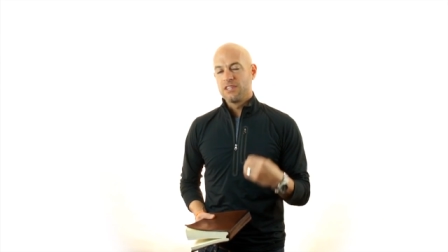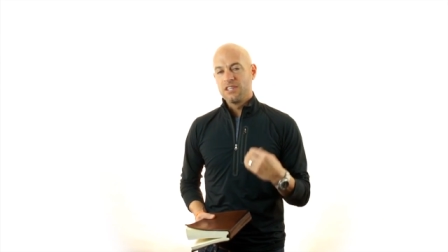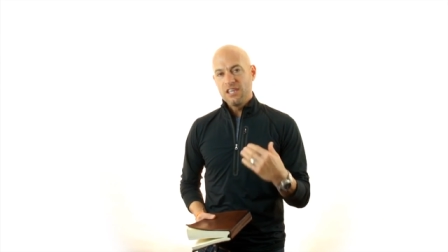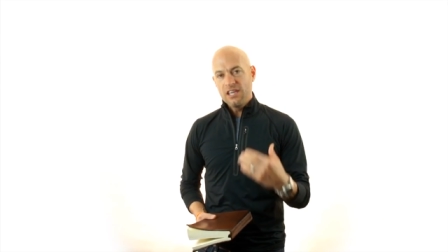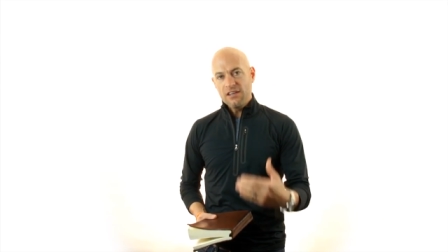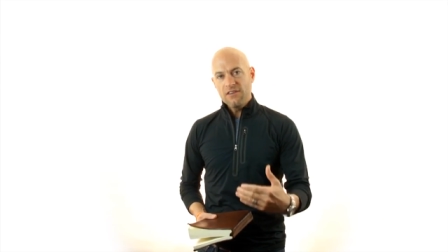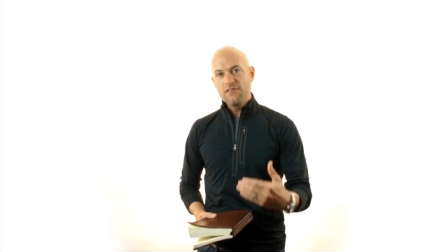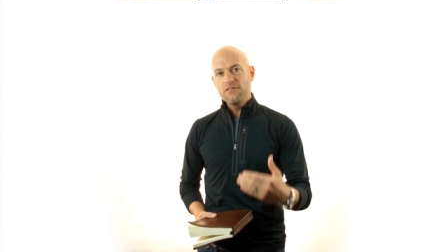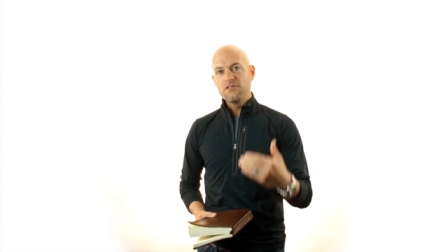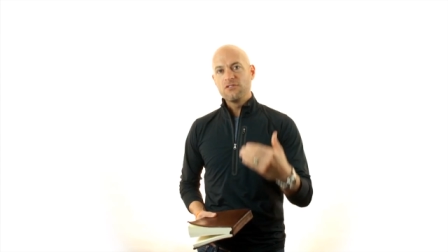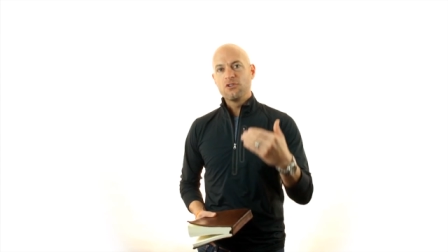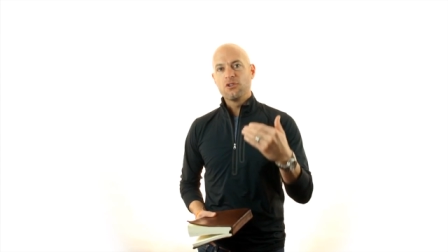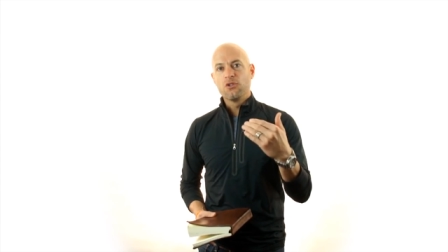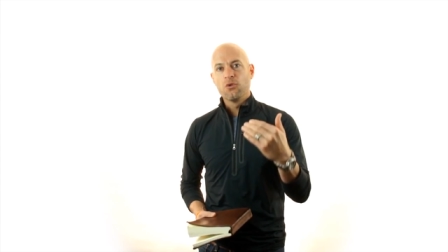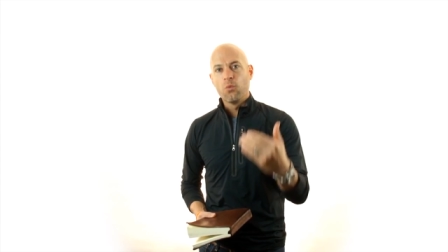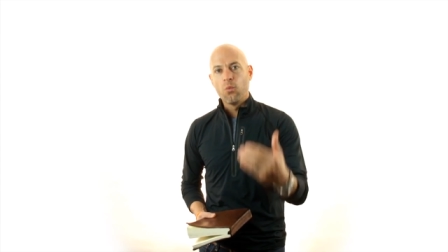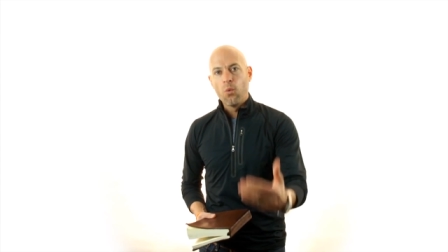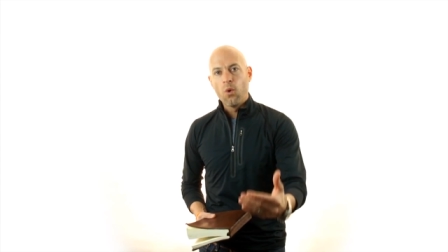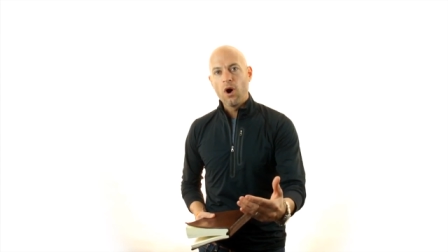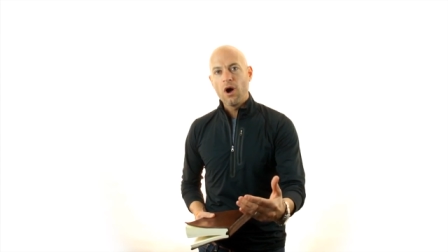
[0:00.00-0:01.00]
give to
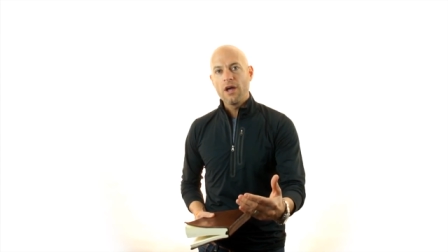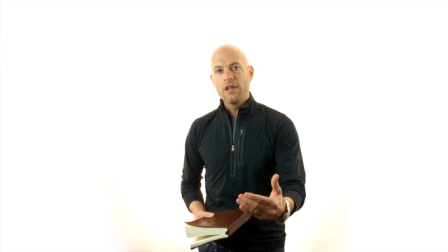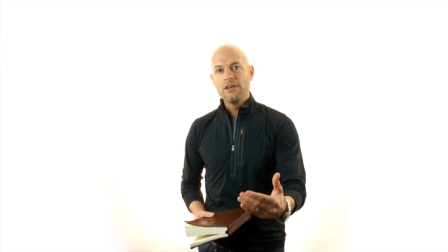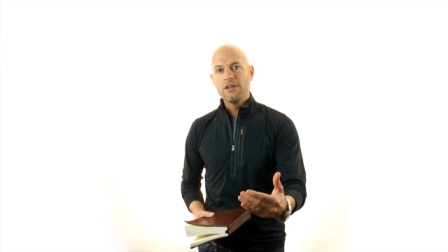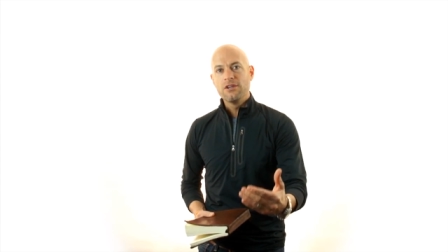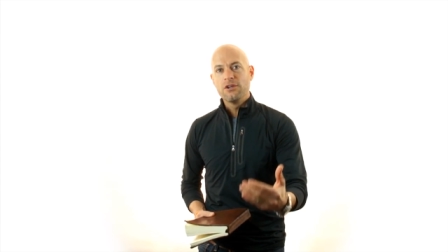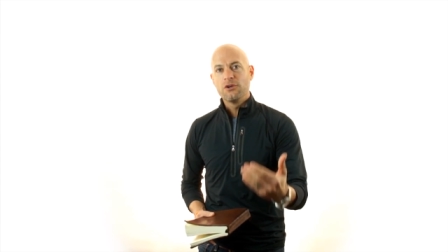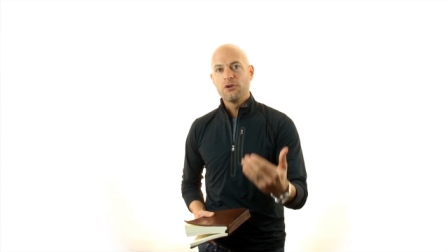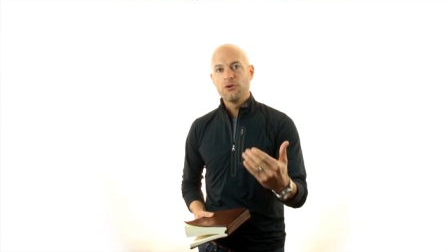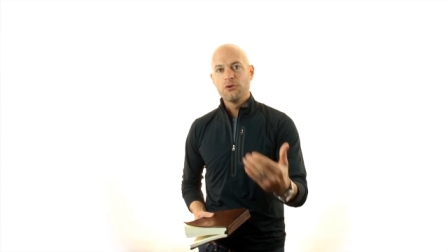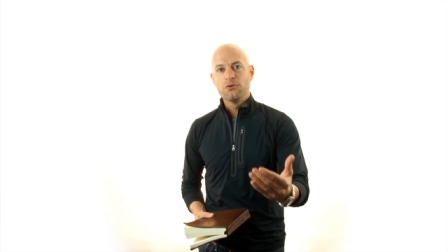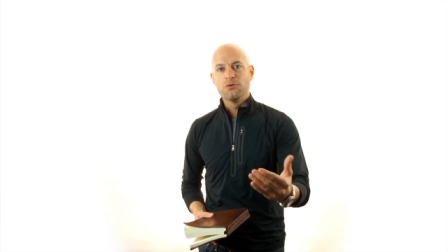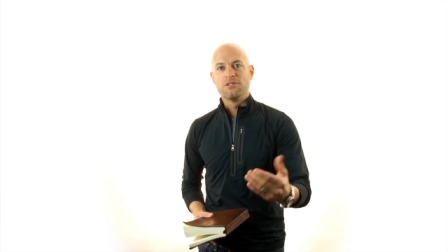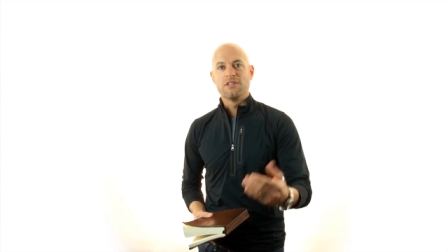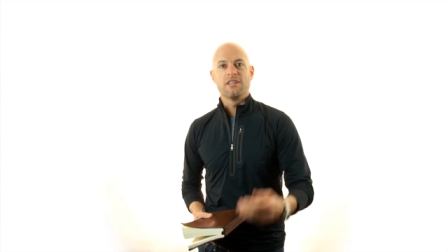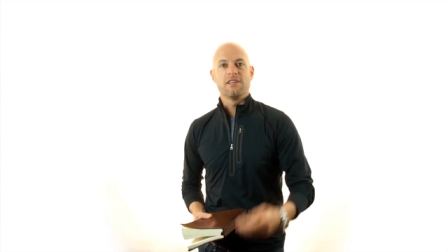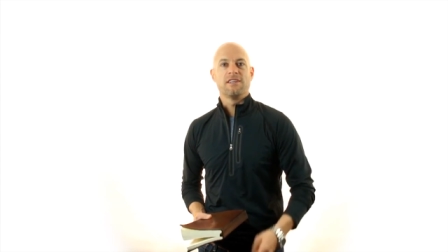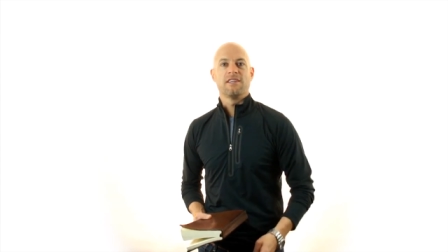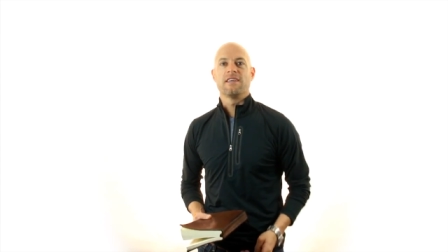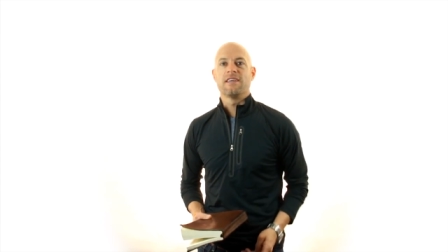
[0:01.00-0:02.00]
the one
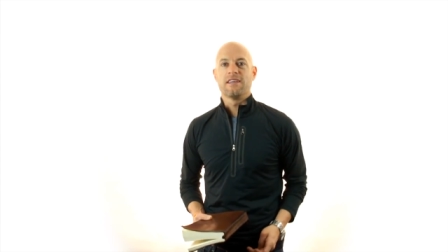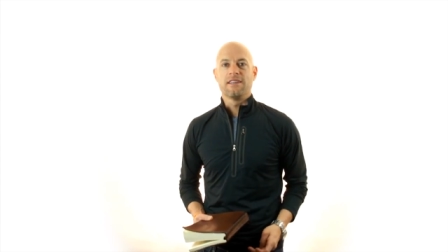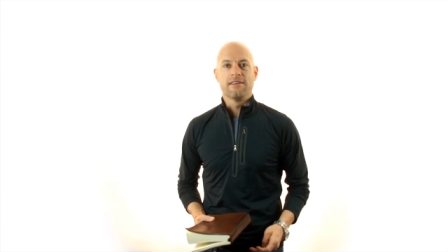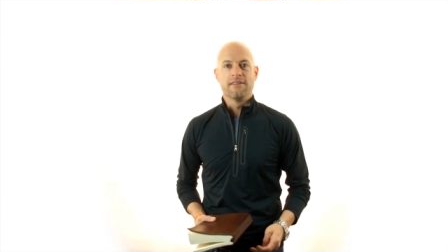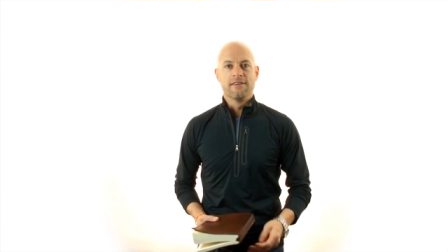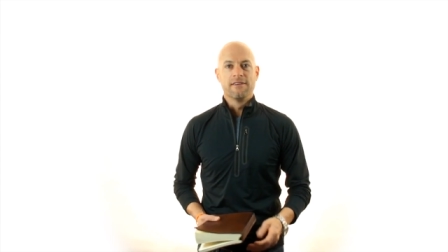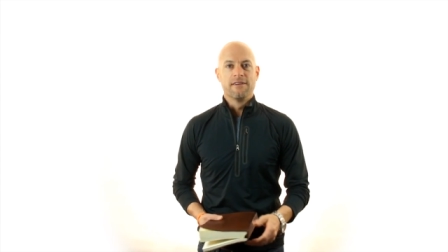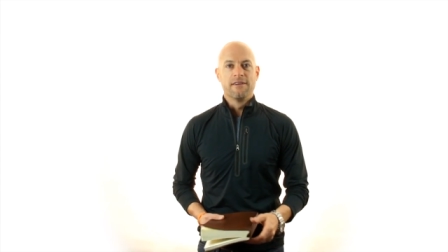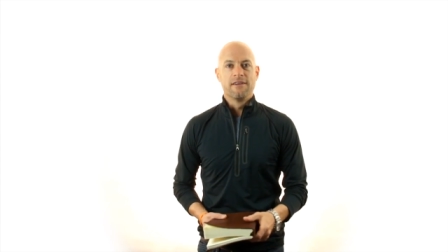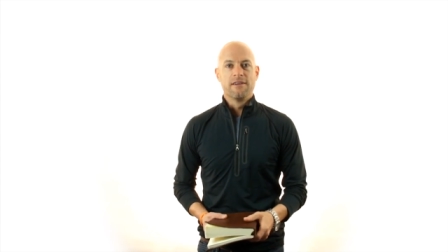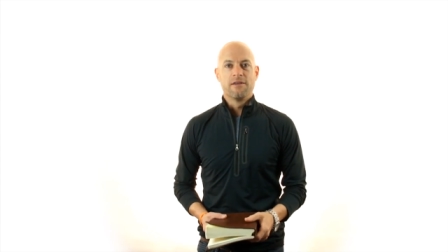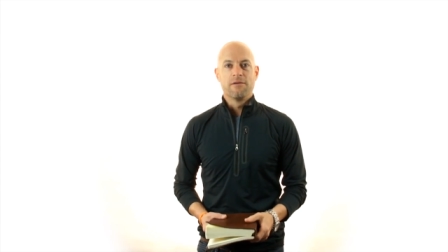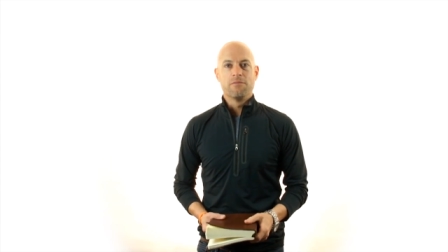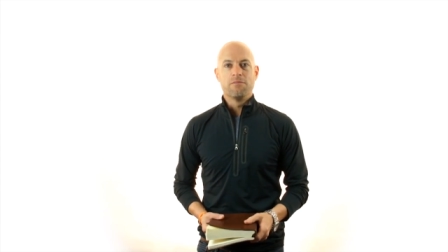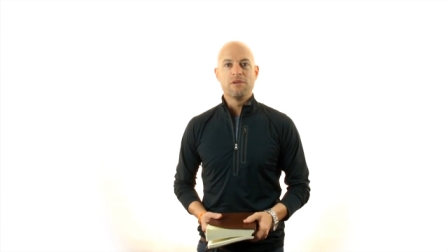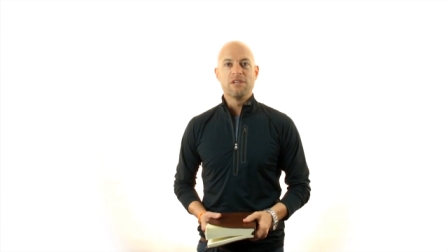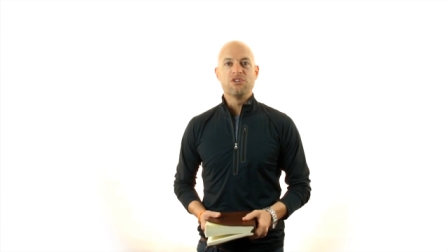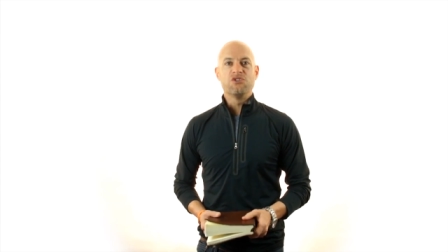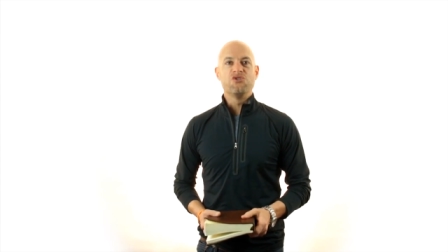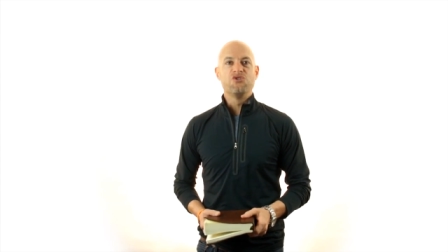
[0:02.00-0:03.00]
who's in need.
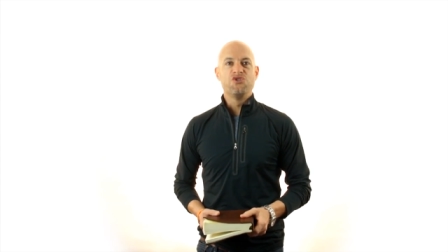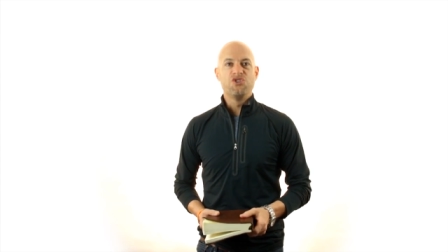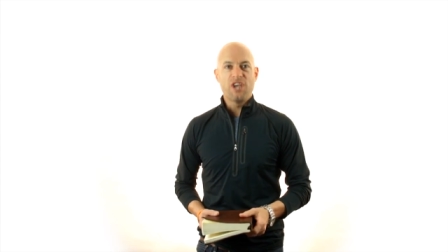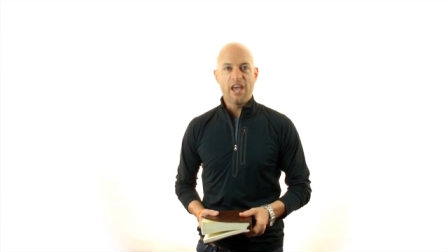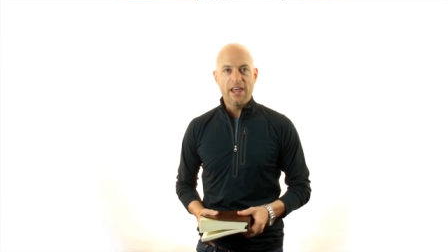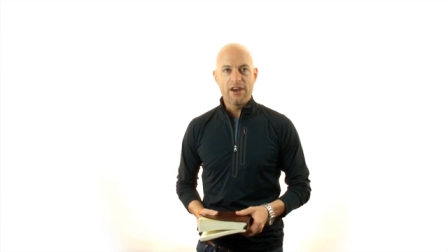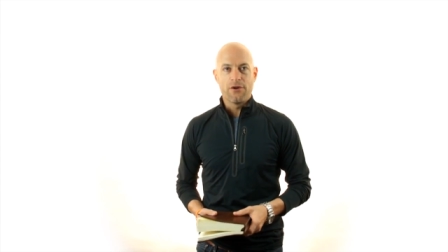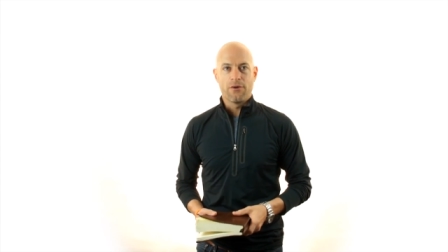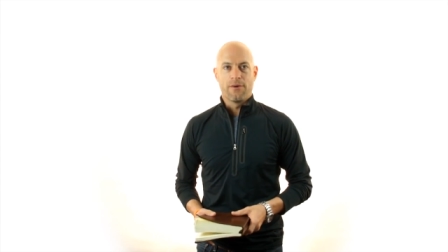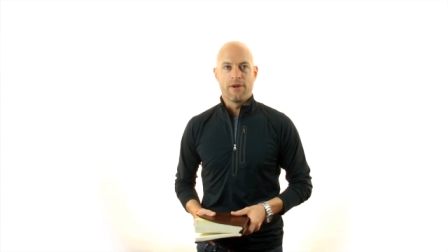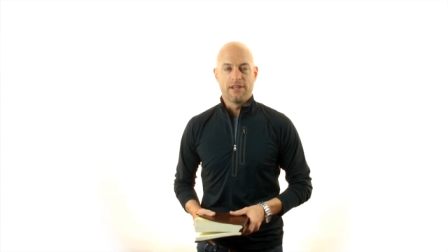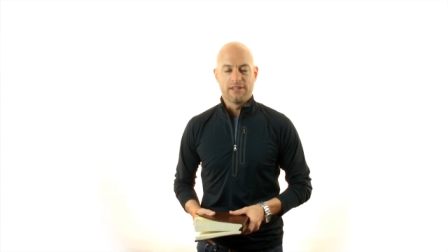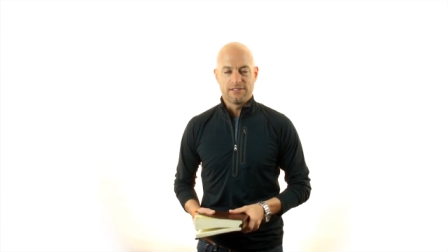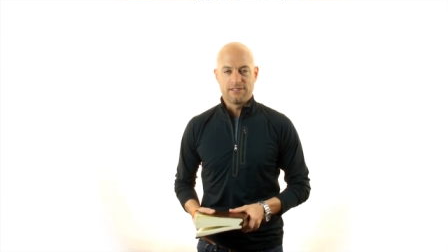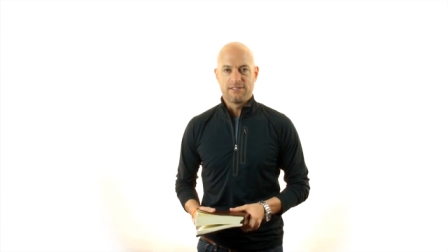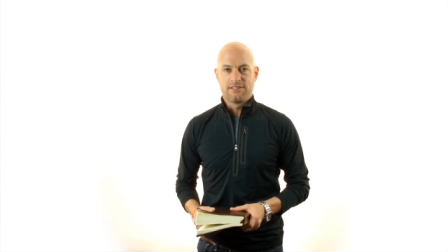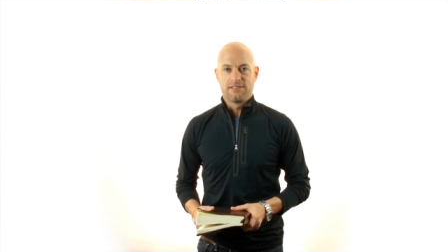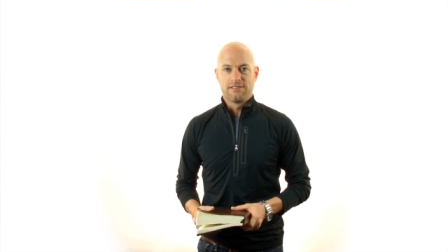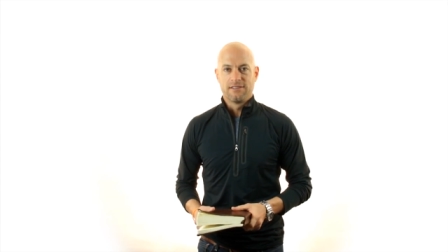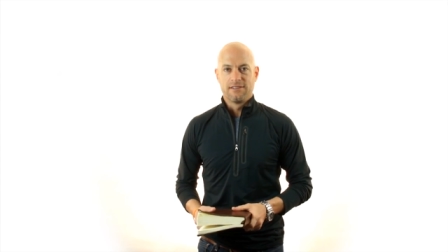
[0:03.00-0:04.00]
Be
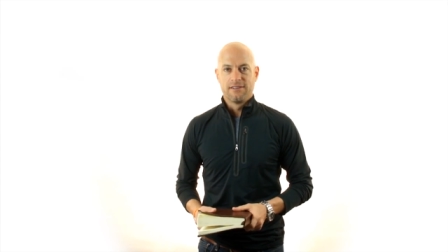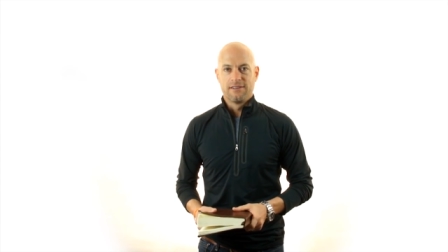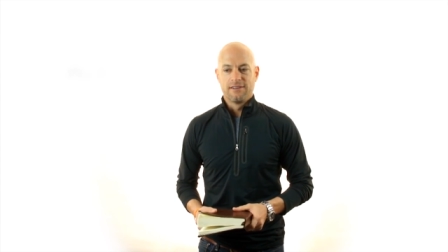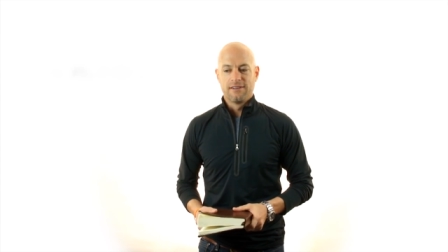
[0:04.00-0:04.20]
generous.